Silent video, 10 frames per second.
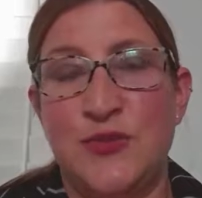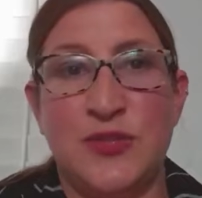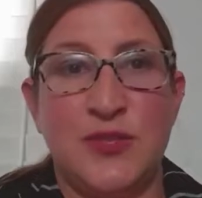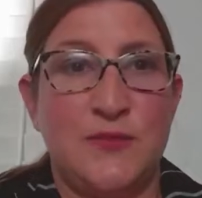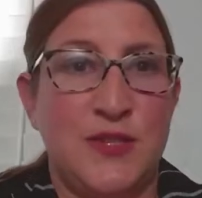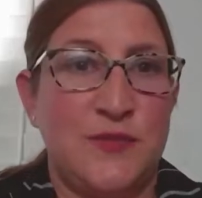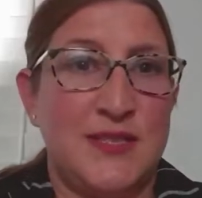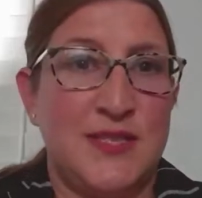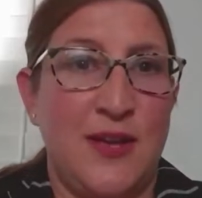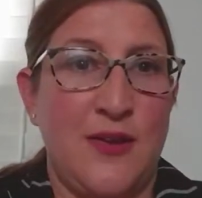usually we
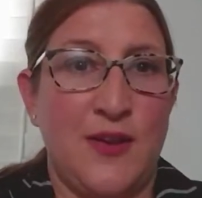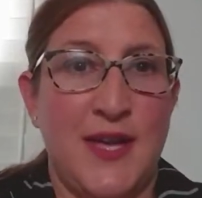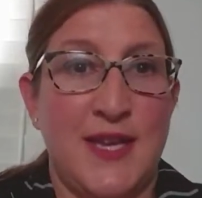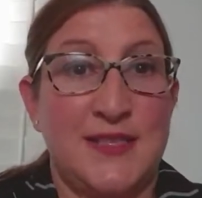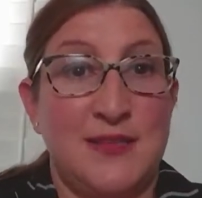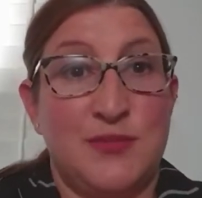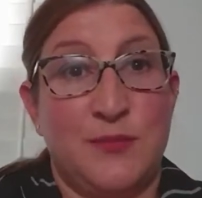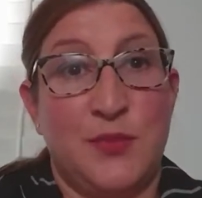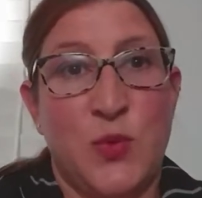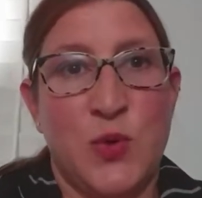would say, okay, get some
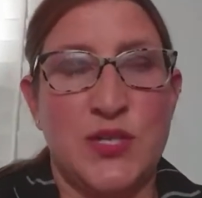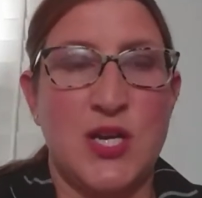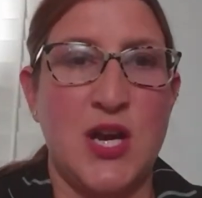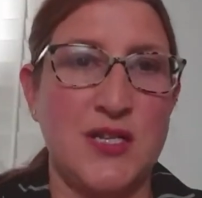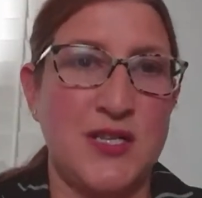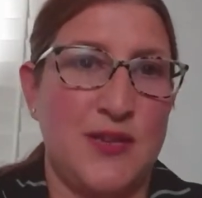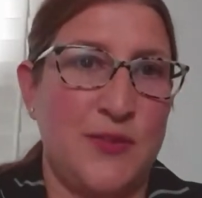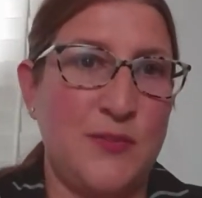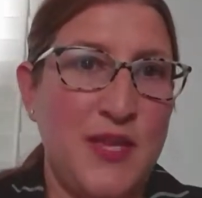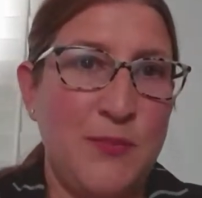support, talk to
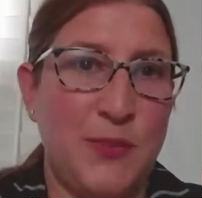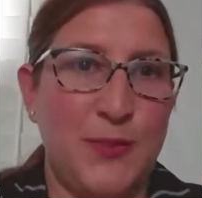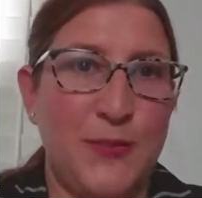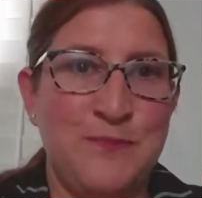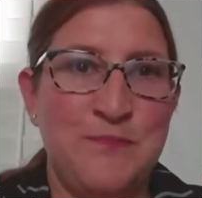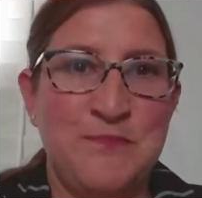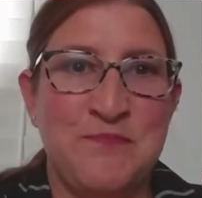other people.